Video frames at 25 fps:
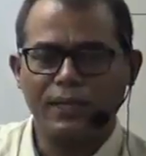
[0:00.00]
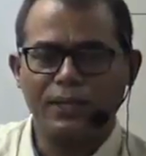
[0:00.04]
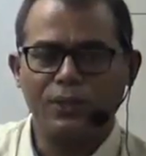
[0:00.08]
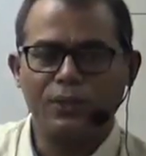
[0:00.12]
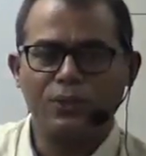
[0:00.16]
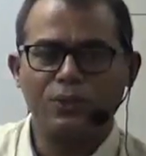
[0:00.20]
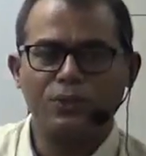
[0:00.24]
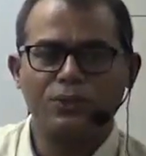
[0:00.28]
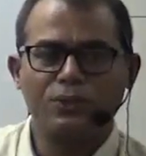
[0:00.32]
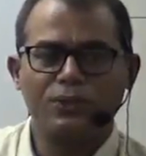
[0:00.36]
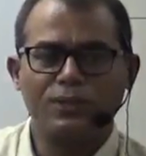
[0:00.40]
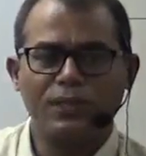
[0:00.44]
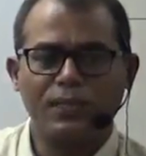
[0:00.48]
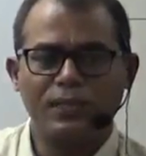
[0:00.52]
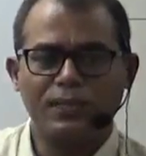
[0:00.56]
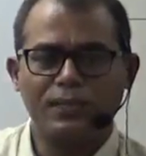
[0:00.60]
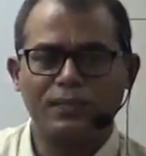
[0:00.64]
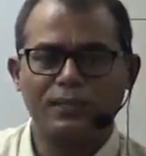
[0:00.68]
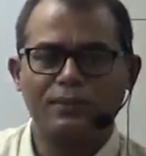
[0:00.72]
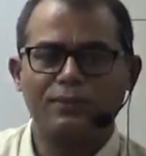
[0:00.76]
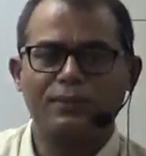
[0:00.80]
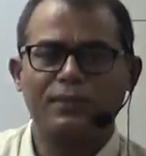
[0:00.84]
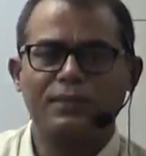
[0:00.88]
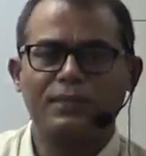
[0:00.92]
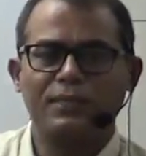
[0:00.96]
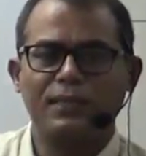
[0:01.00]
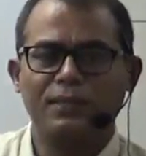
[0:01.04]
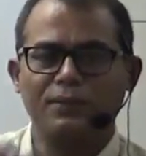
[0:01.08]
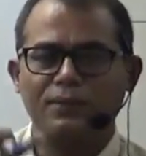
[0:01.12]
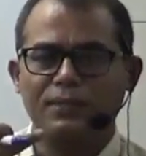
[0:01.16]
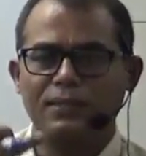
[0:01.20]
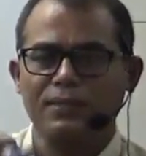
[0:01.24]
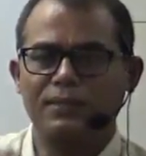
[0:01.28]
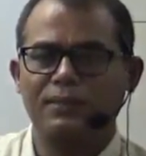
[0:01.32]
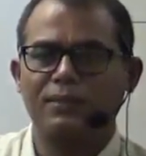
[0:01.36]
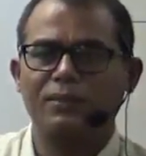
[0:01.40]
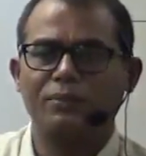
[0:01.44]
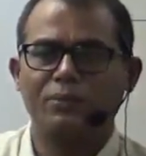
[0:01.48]
it to 6, even 7,
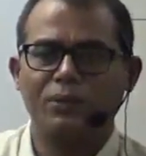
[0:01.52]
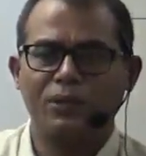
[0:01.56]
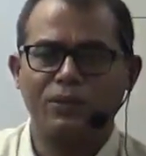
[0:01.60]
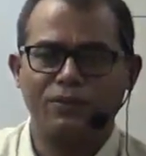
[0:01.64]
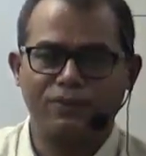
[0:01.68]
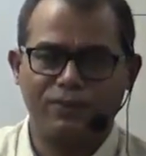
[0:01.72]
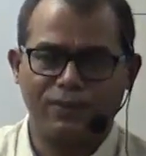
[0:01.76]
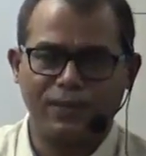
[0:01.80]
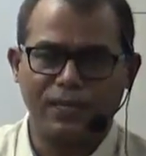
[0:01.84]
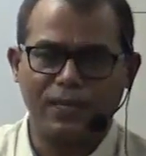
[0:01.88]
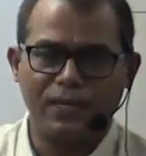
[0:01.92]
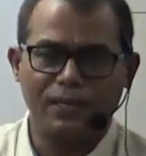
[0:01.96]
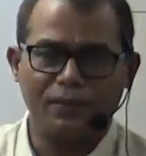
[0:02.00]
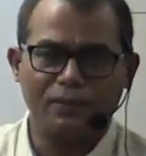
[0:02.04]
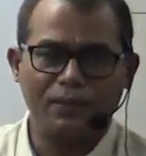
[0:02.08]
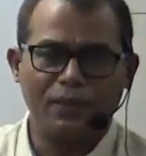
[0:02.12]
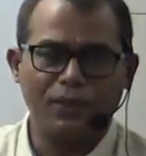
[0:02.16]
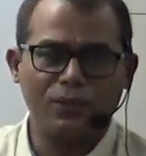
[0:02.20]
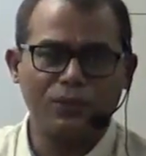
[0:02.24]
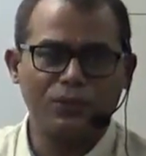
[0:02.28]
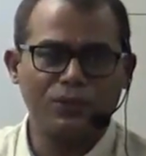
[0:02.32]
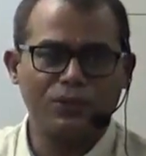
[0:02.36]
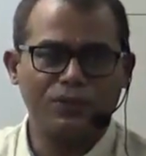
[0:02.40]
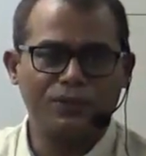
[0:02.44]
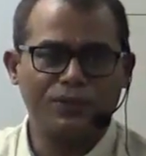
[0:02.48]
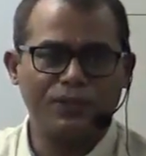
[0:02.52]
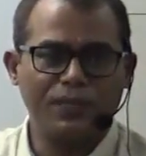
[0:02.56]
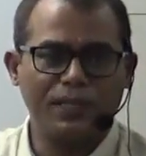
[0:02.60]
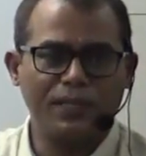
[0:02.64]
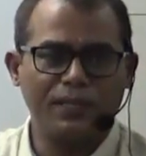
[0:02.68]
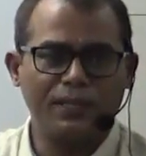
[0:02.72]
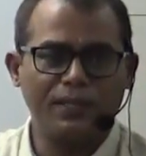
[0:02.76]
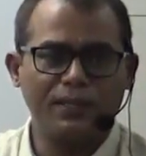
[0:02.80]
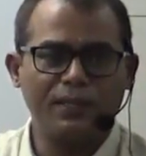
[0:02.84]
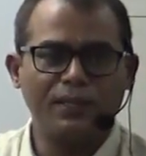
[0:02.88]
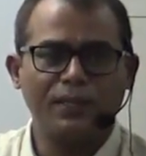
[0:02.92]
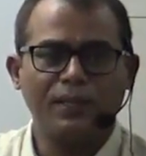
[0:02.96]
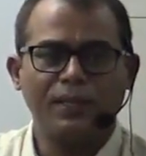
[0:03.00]
7.5 out of 10